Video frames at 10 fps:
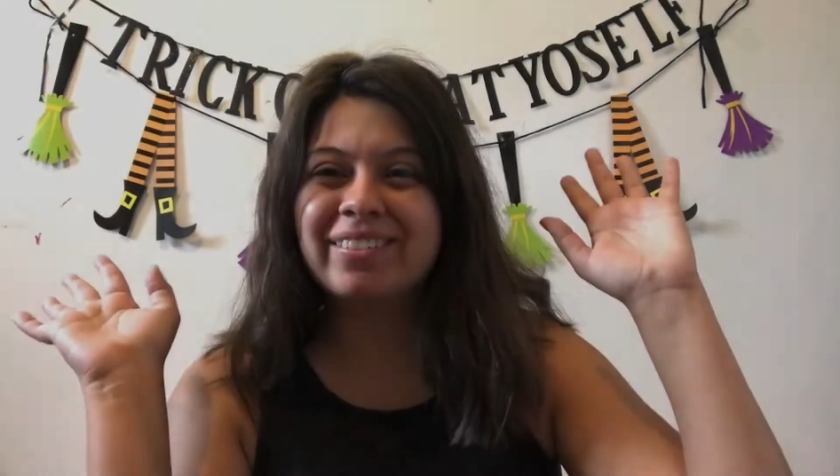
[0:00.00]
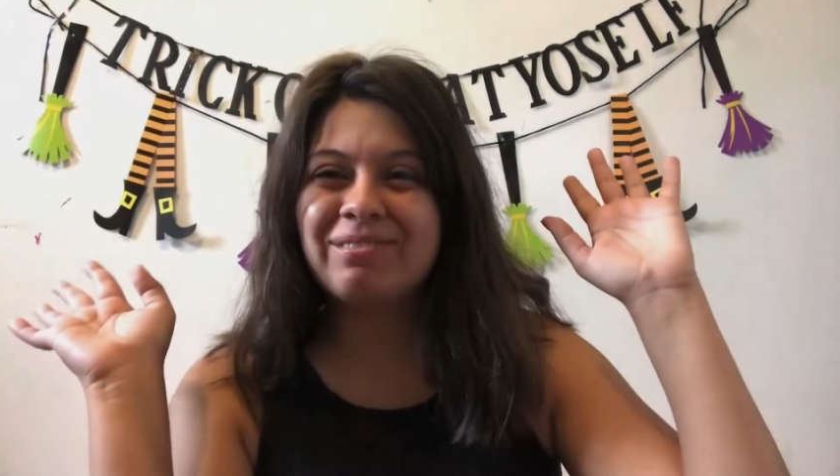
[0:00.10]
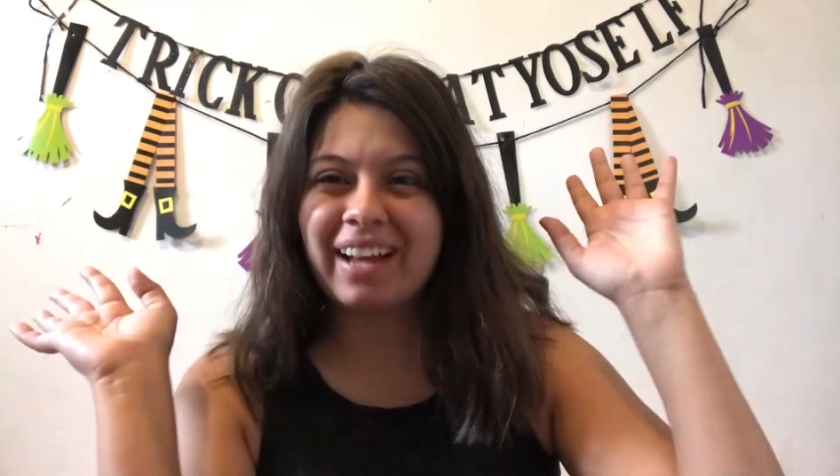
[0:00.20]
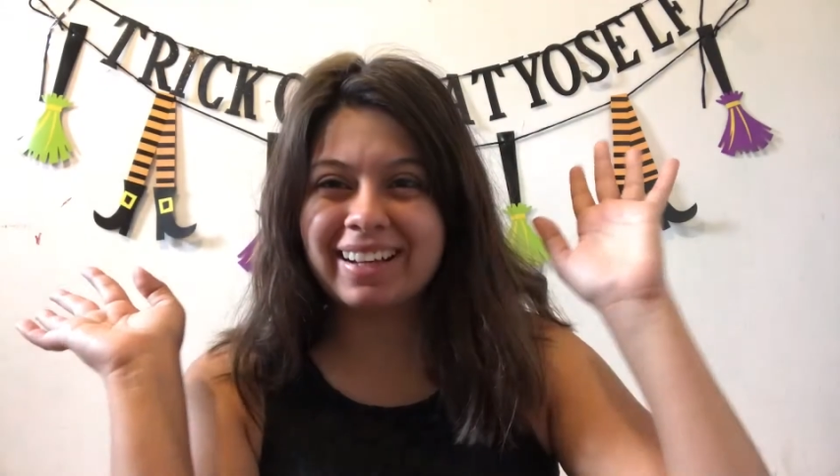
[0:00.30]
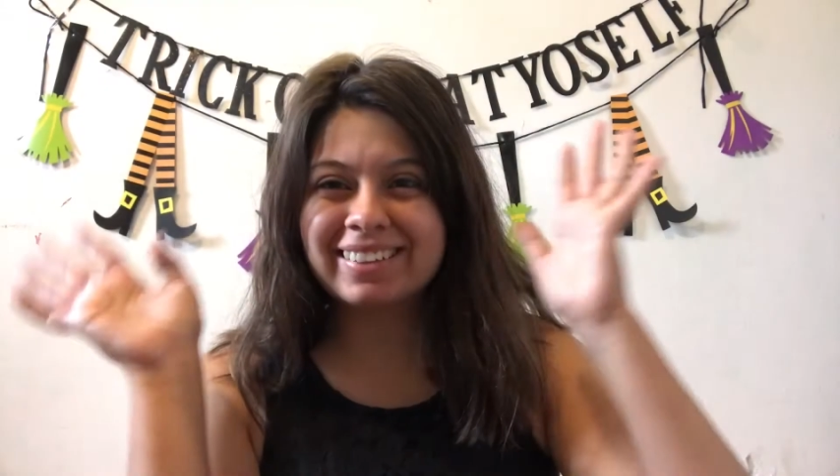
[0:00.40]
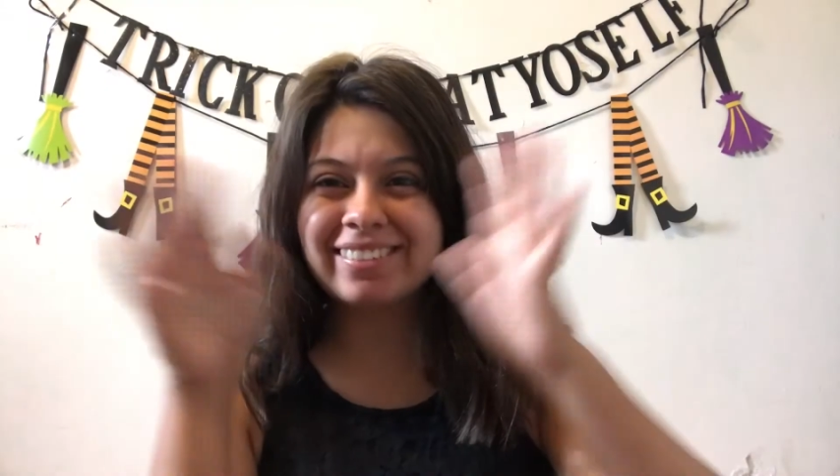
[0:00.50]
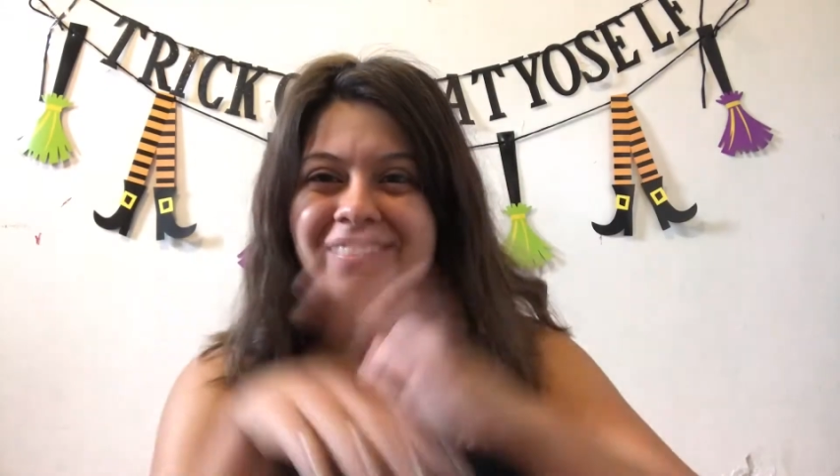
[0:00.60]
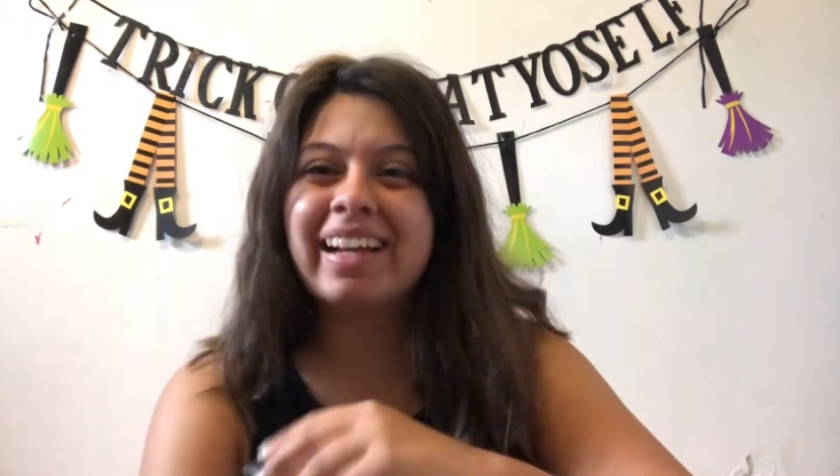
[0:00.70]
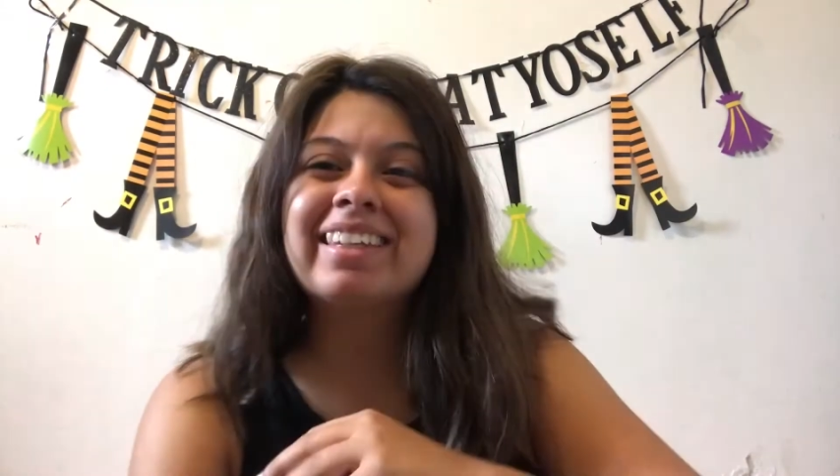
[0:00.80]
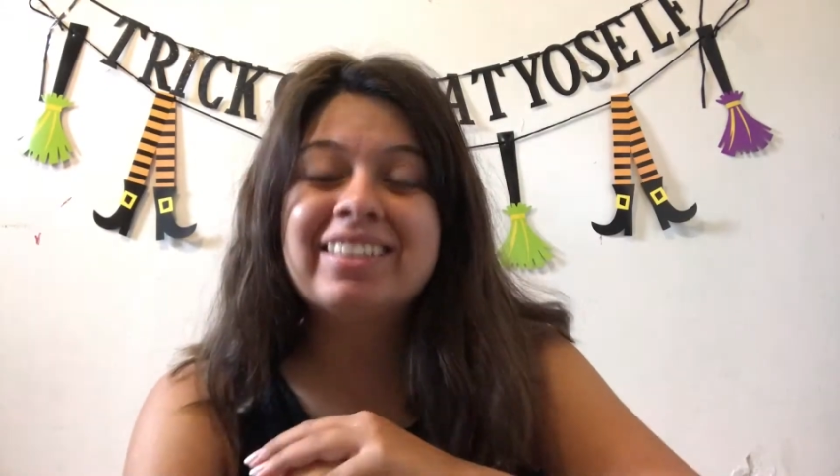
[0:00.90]
back to
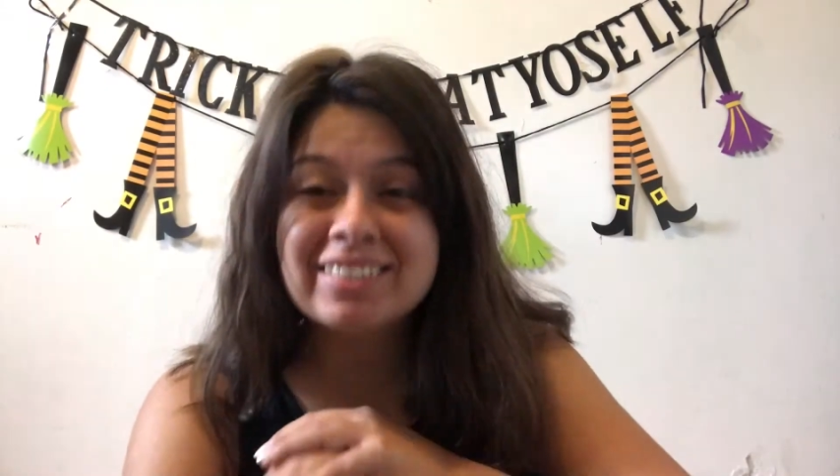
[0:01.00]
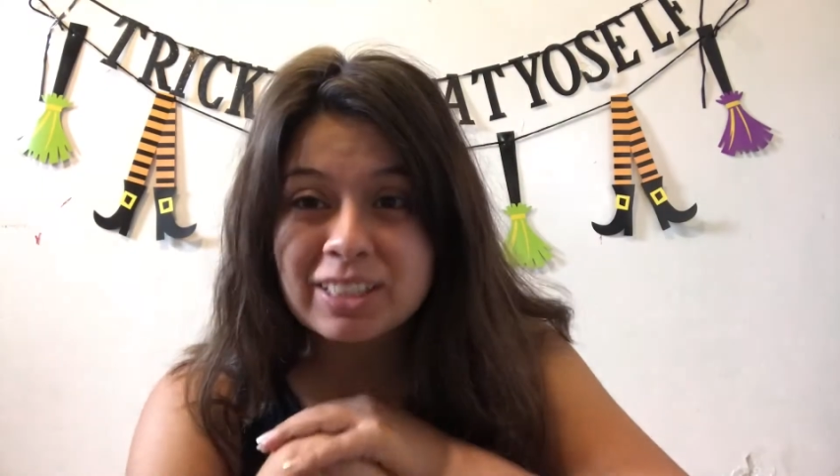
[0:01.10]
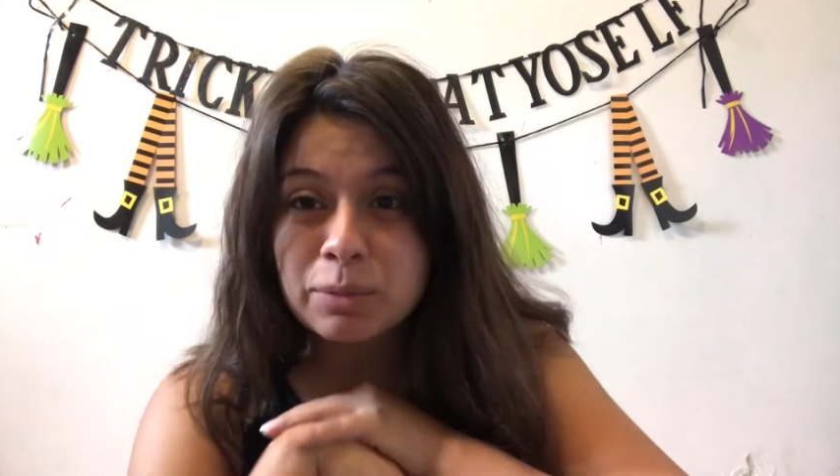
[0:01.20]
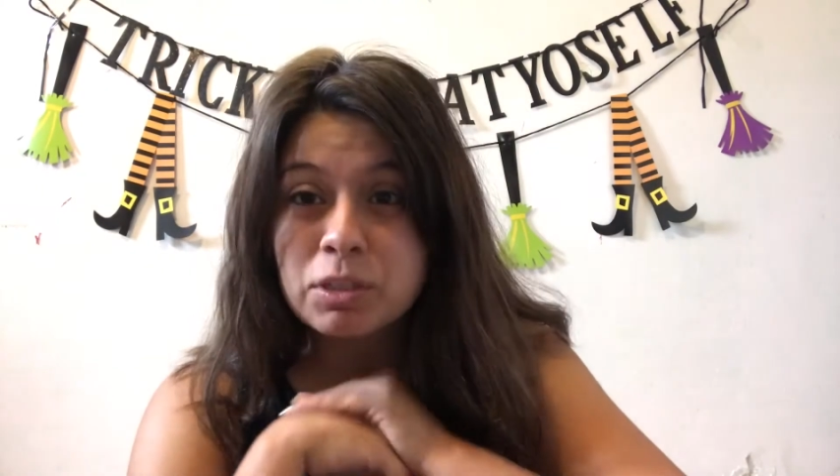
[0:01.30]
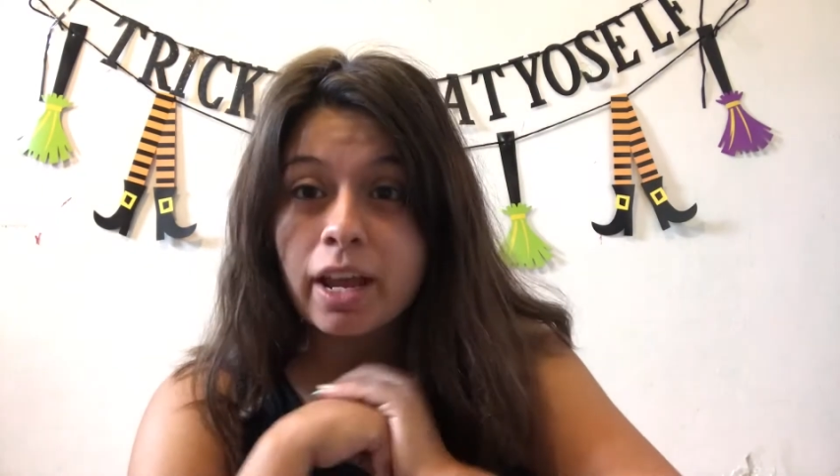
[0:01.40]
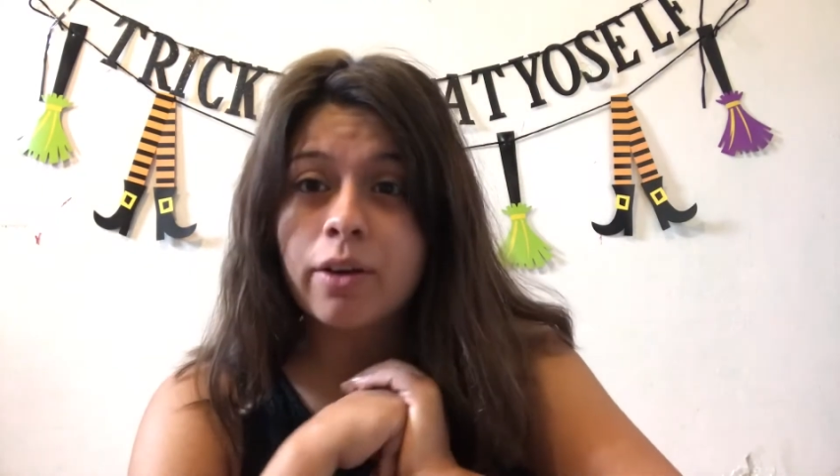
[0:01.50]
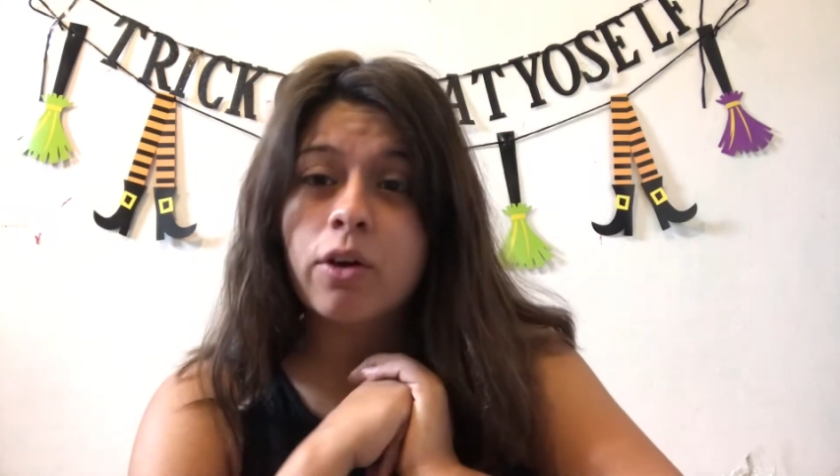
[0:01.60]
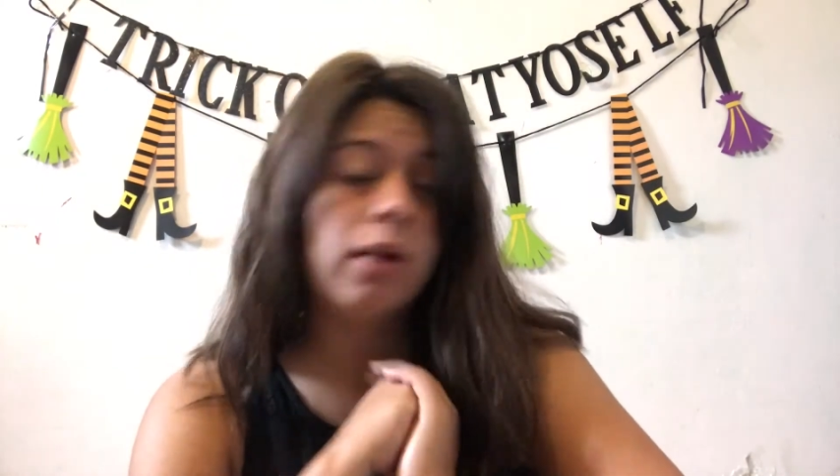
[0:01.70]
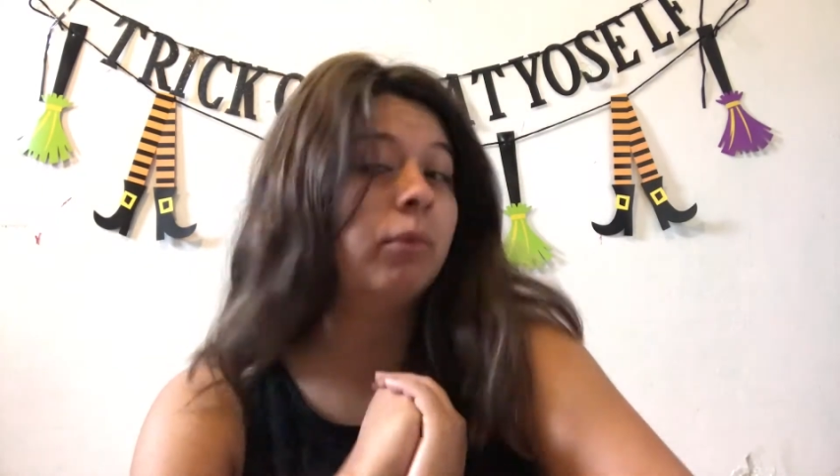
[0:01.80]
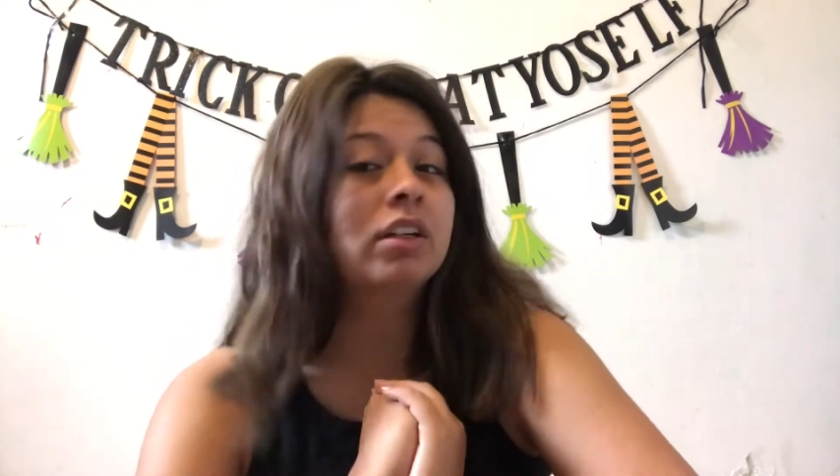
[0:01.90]
my YouTube channel
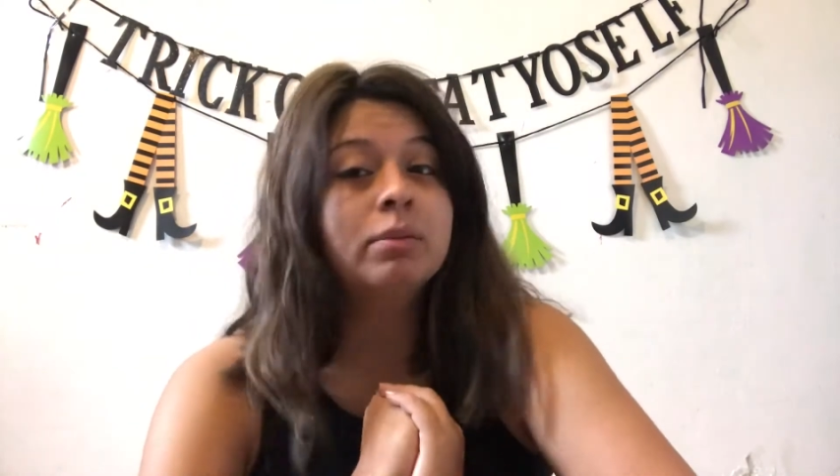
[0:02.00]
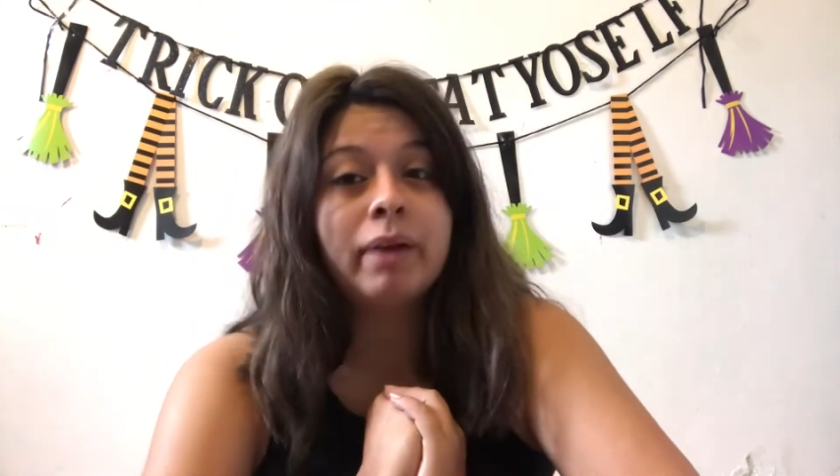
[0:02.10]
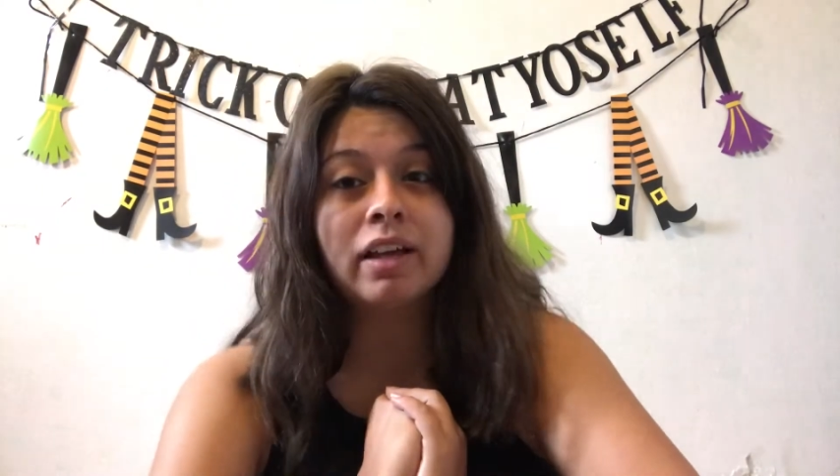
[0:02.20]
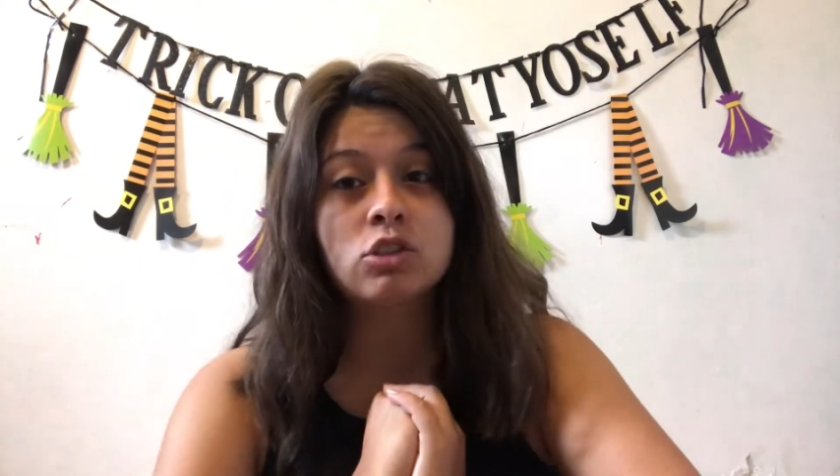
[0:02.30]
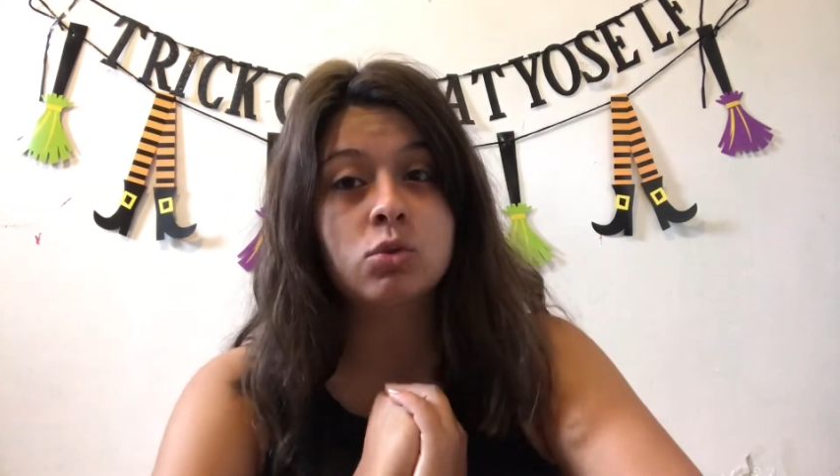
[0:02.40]
and welcome back